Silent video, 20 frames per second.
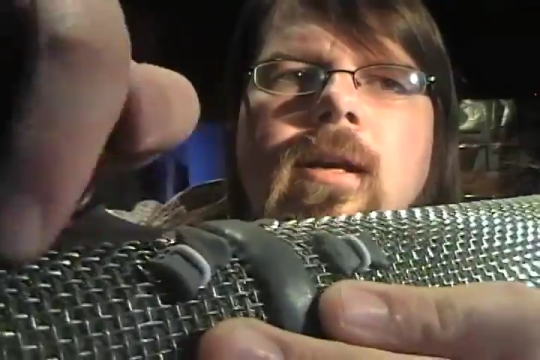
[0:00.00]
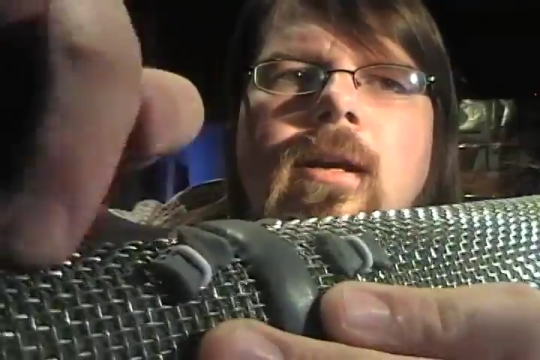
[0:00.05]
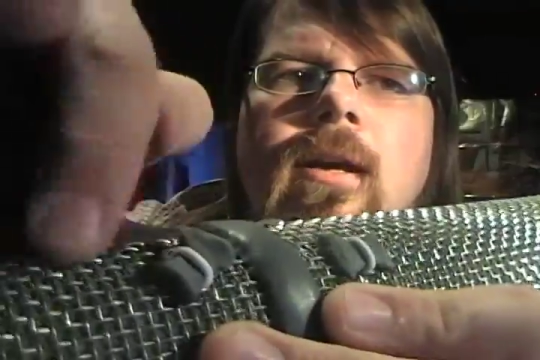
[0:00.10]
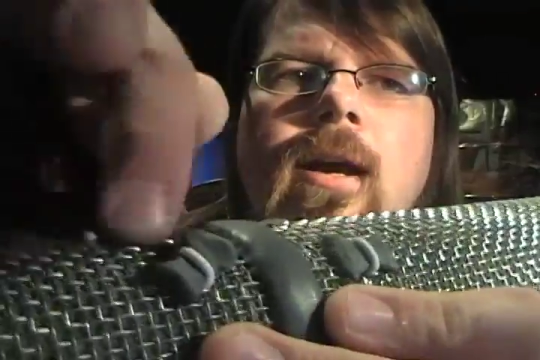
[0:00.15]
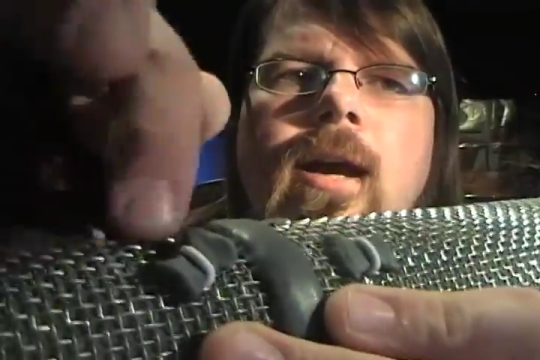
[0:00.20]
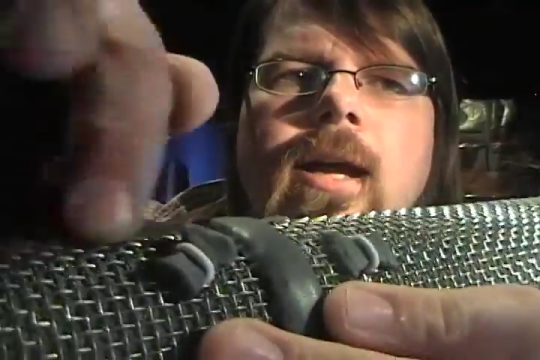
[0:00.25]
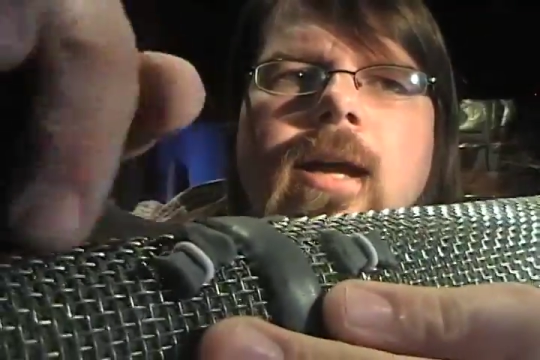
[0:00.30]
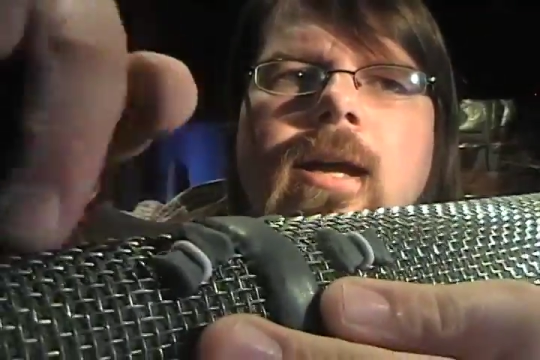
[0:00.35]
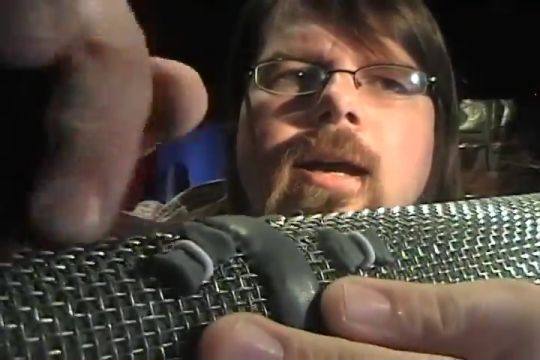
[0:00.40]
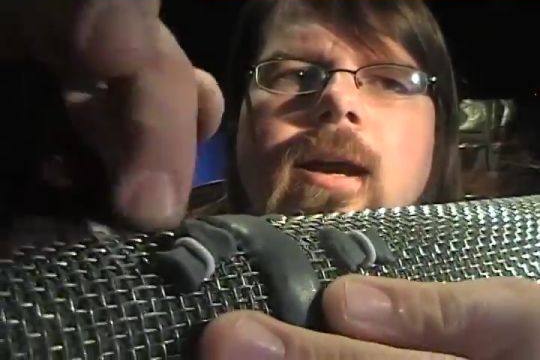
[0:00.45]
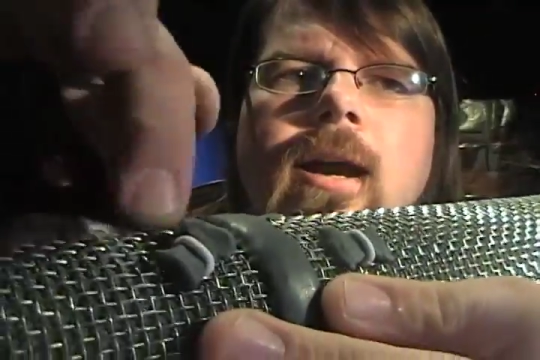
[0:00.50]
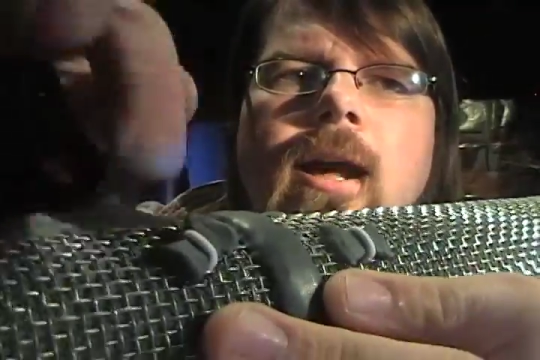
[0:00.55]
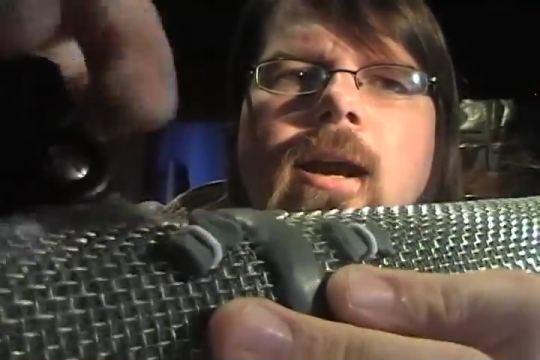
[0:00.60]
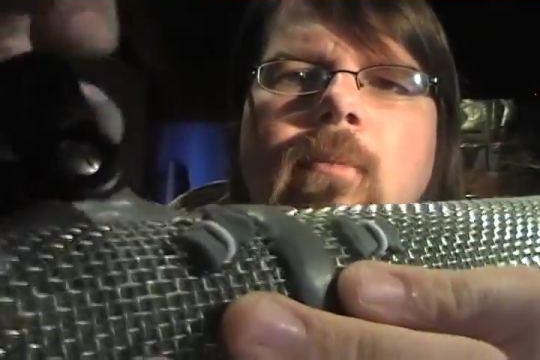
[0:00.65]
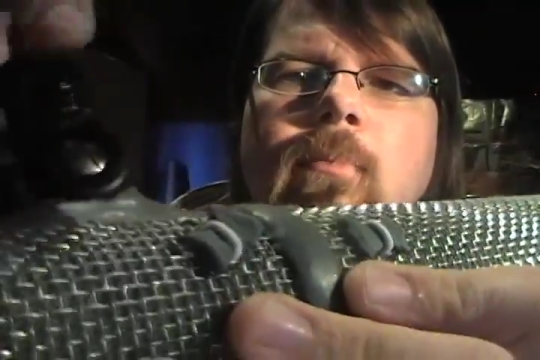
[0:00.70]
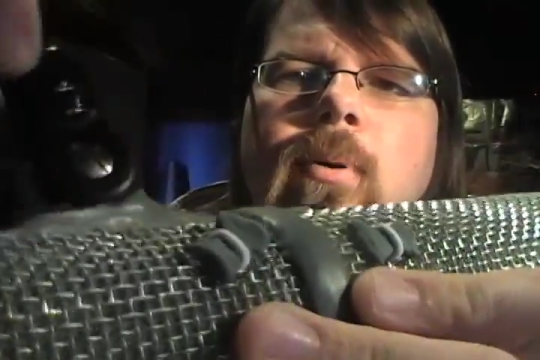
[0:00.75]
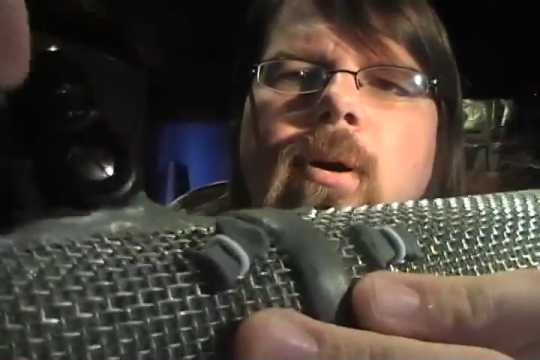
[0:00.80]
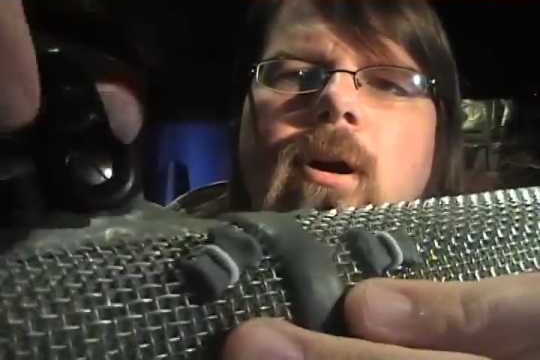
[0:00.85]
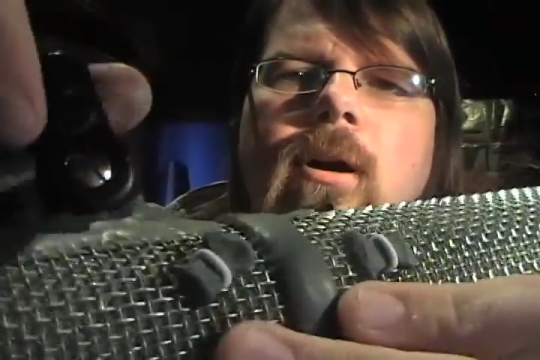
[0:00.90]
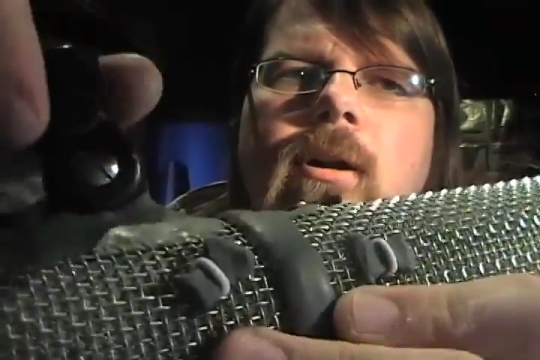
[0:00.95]
I cut
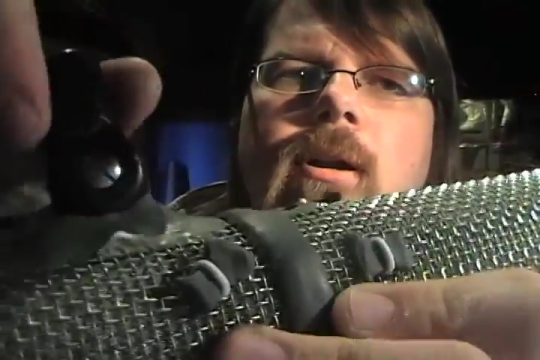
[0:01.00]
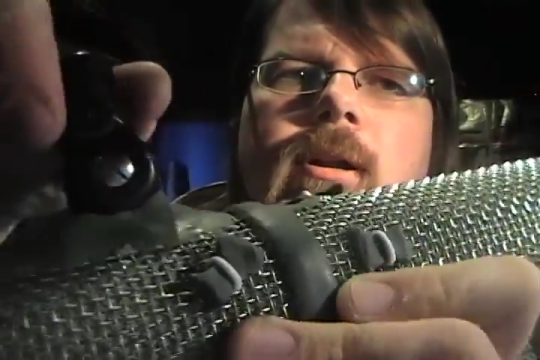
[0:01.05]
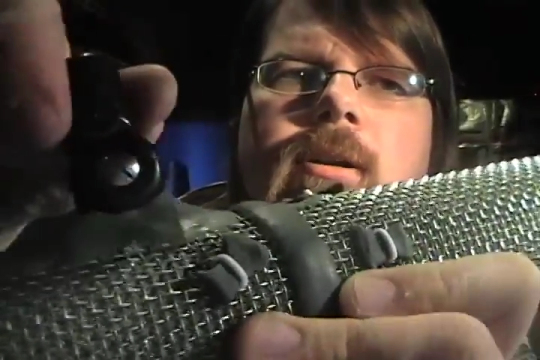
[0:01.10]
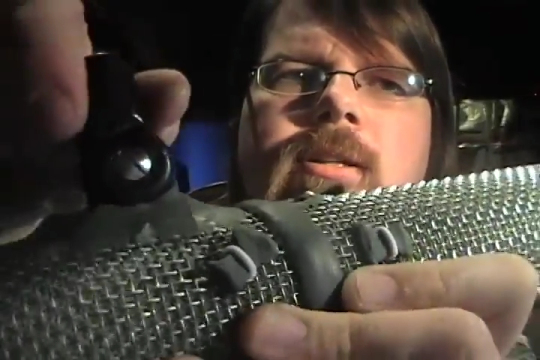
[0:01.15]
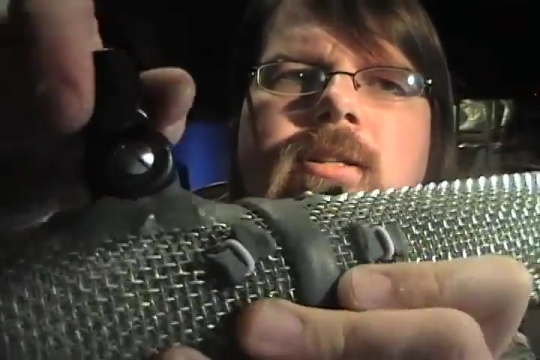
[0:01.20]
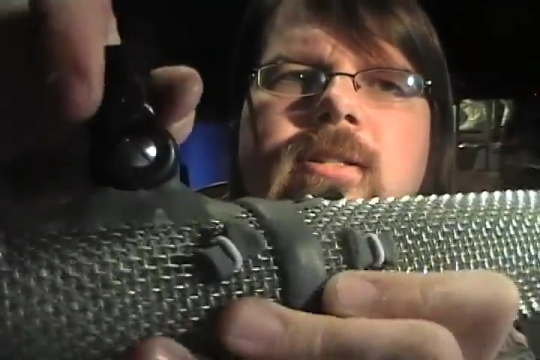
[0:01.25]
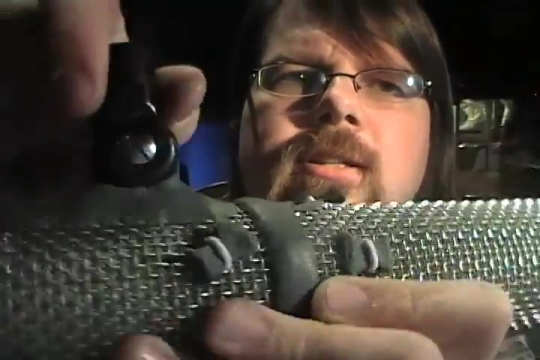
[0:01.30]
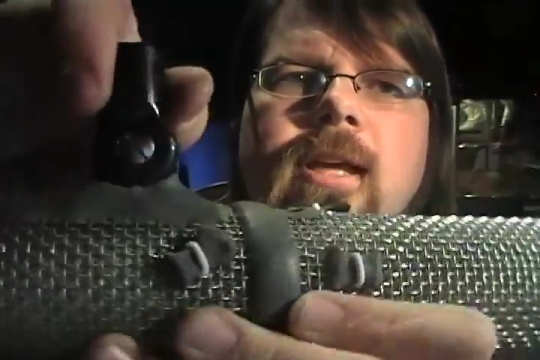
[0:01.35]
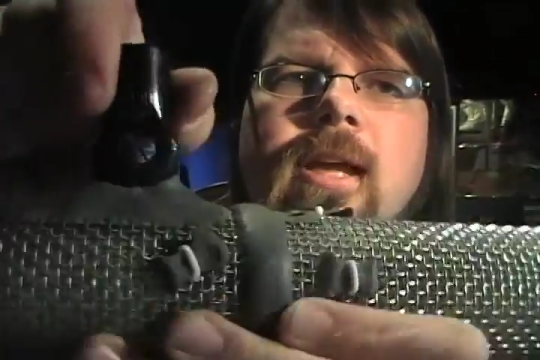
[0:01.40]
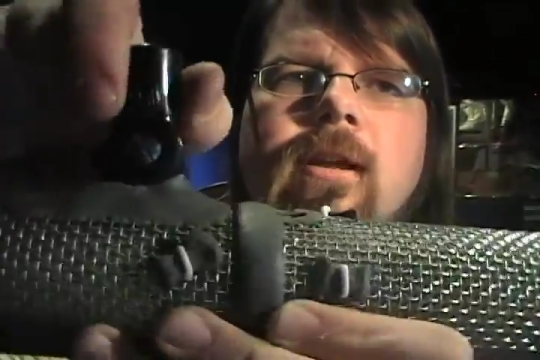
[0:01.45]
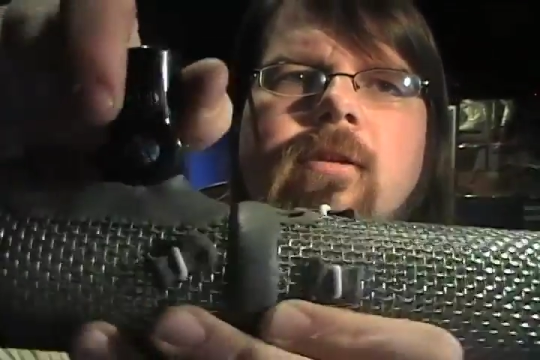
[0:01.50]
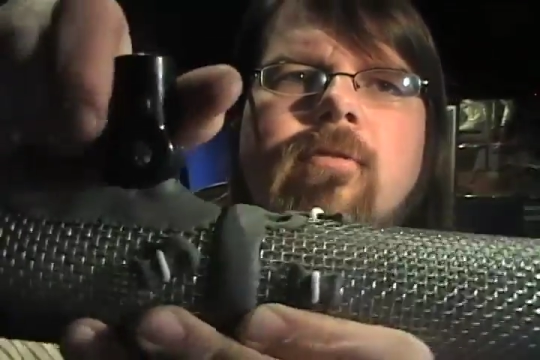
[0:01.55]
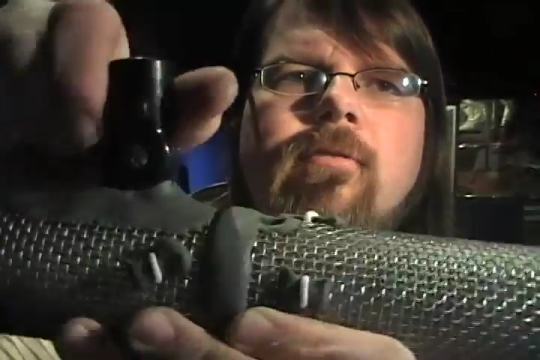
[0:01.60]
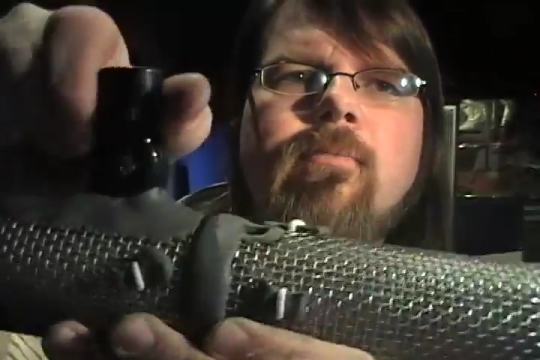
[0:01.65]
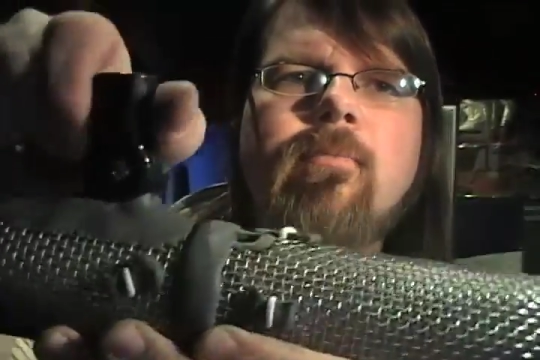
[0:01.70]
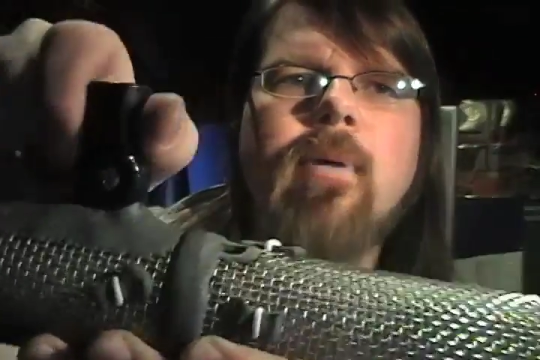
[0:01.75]
apart a standard